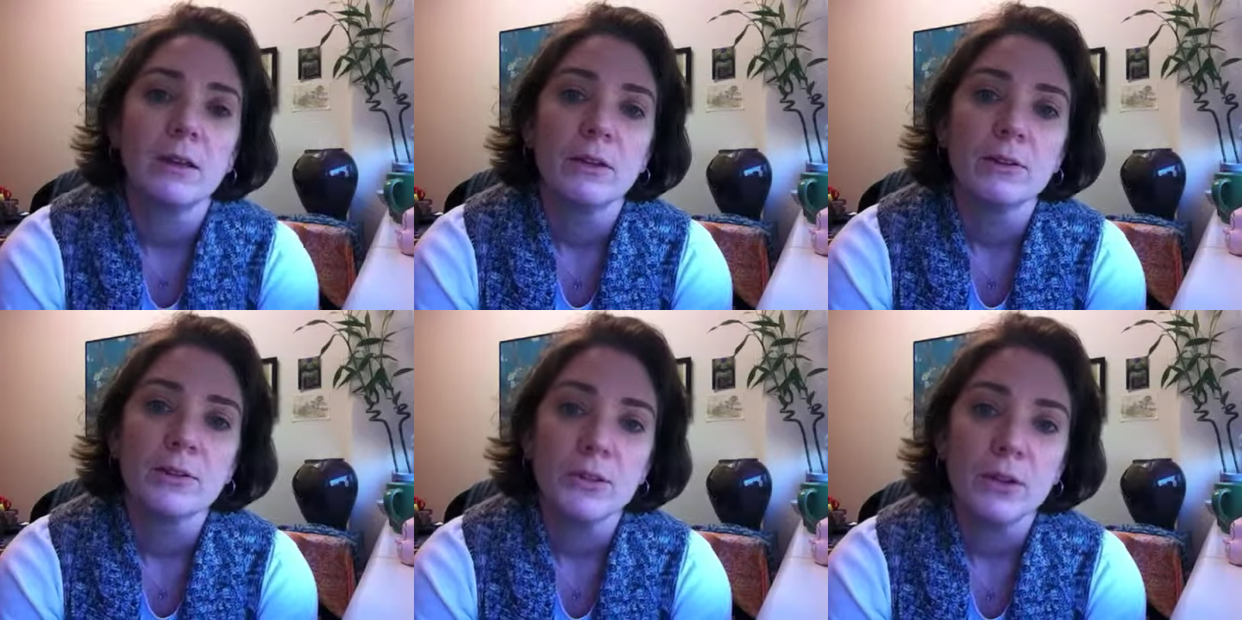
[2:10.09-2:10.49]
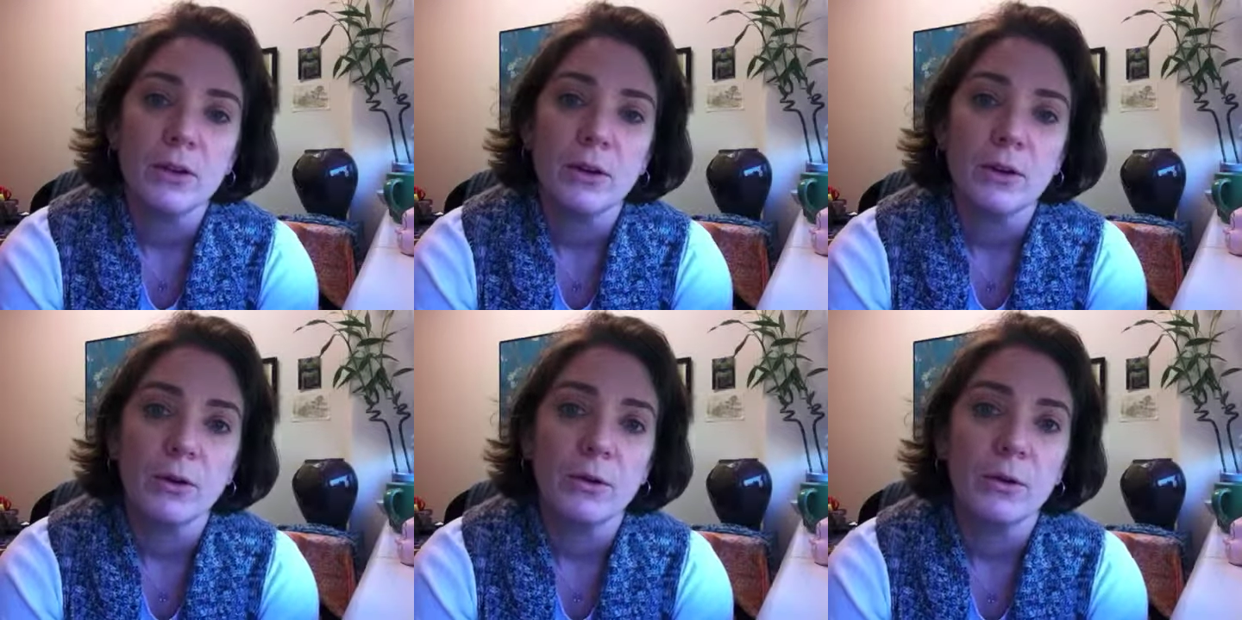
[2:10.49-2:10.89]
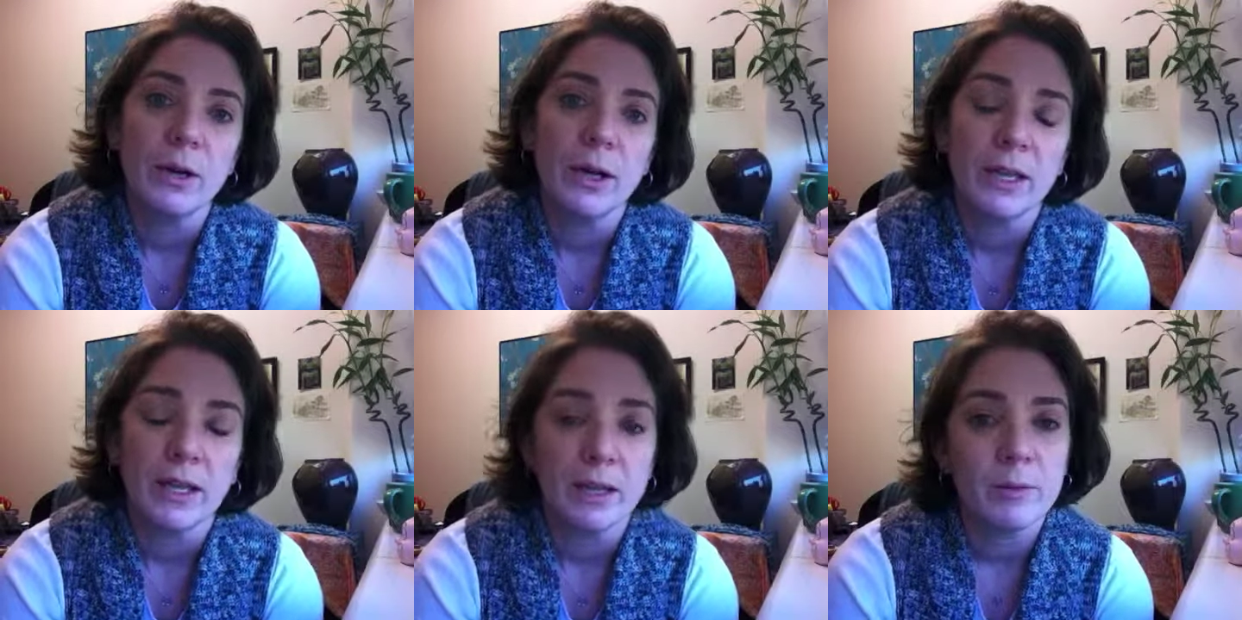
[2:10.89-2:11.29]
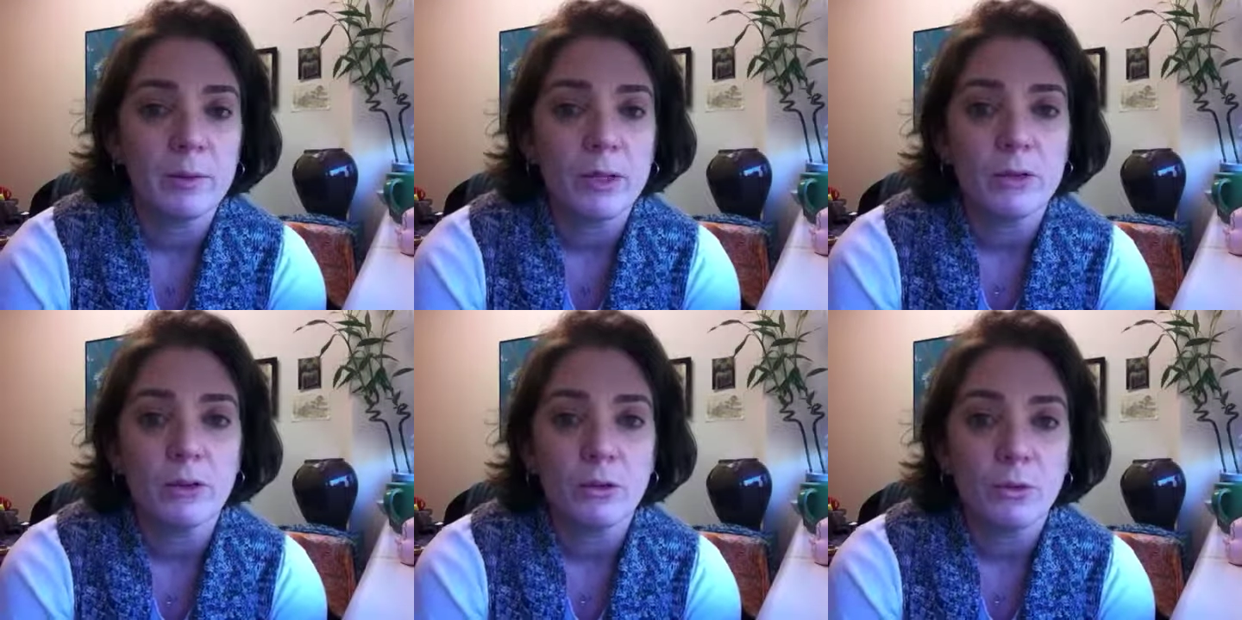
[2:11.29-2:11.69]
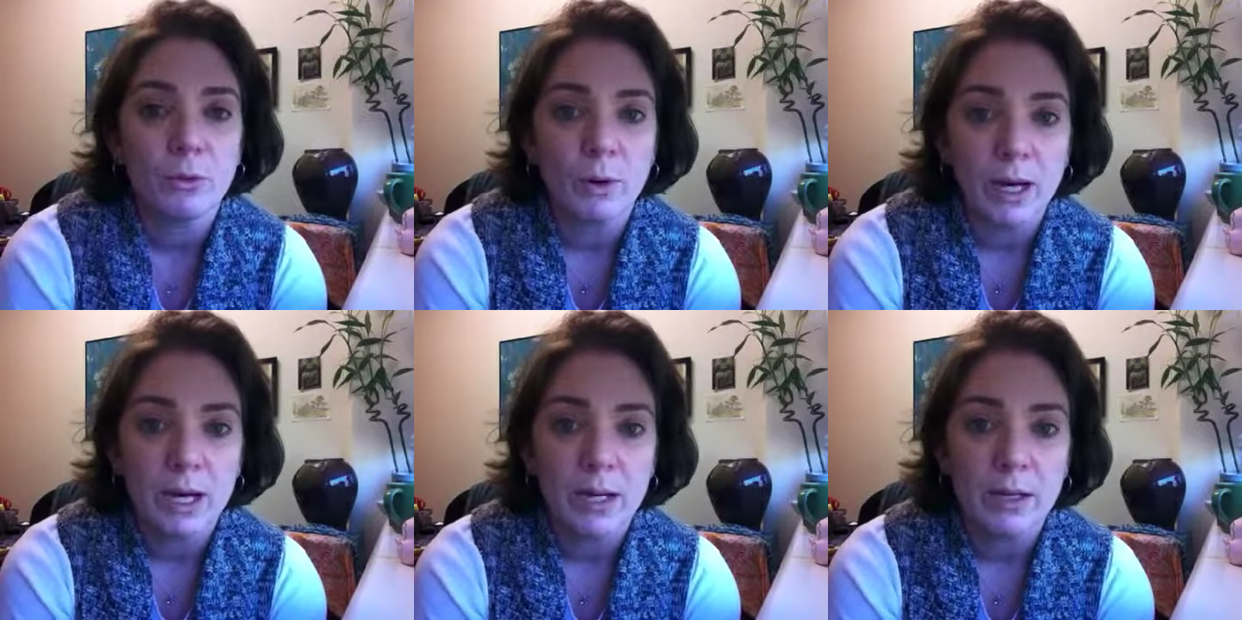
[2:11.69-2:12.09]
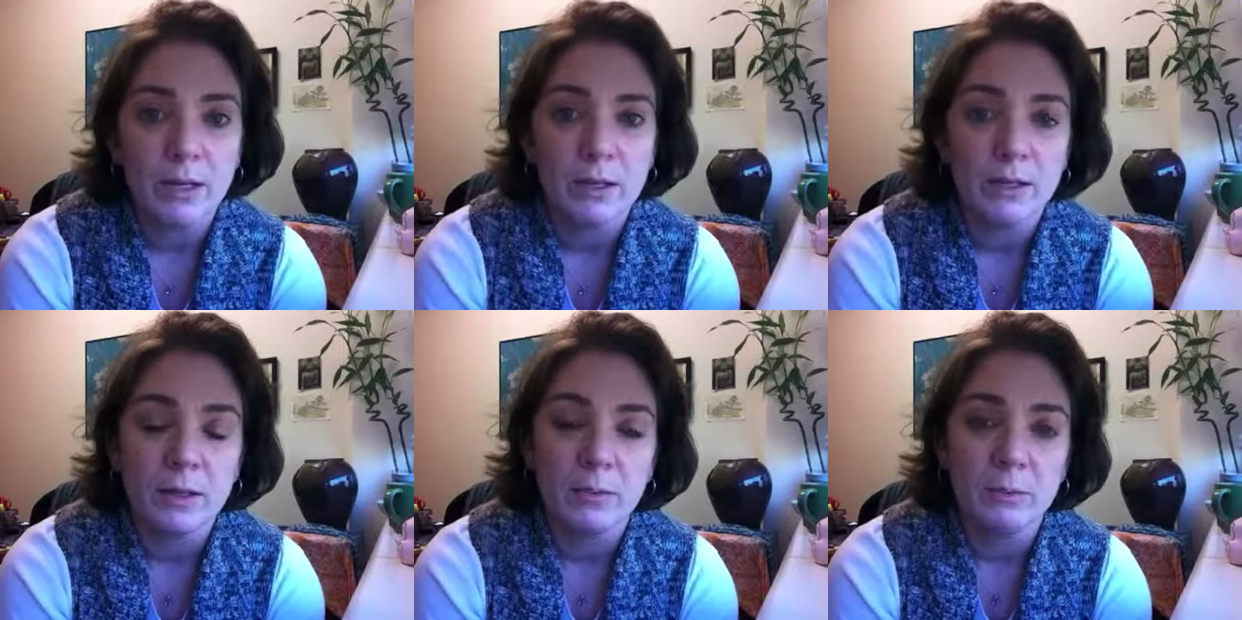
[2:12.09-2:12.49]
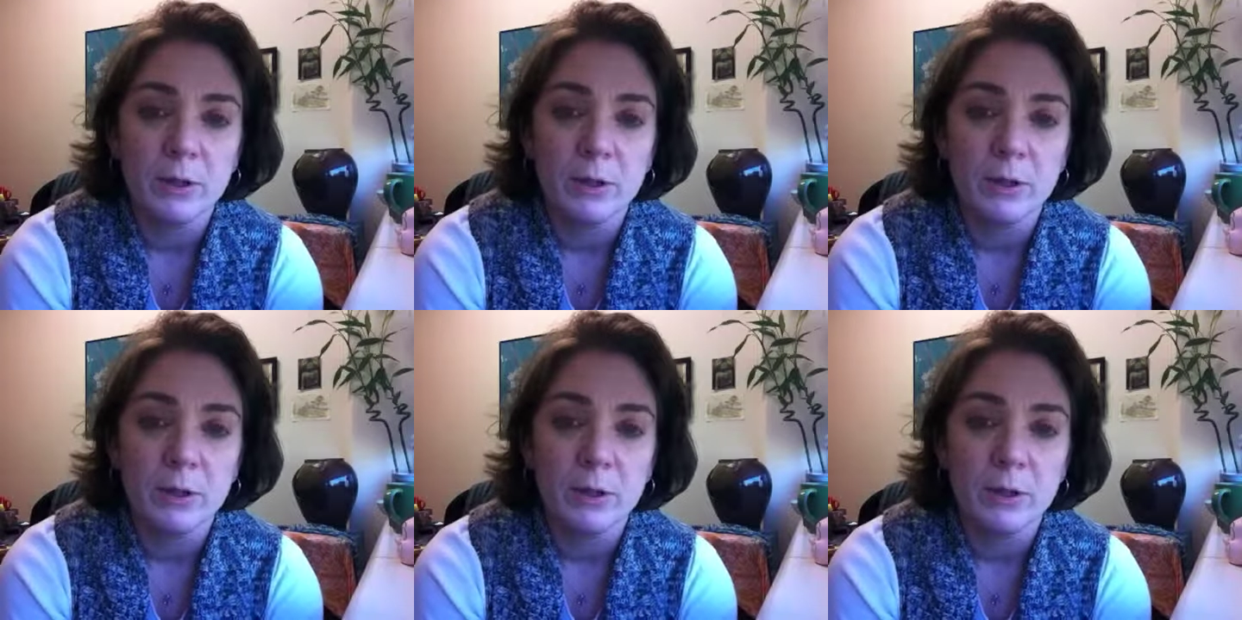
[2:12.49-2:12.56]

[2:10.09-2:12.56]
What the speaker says: So I am going to grade it,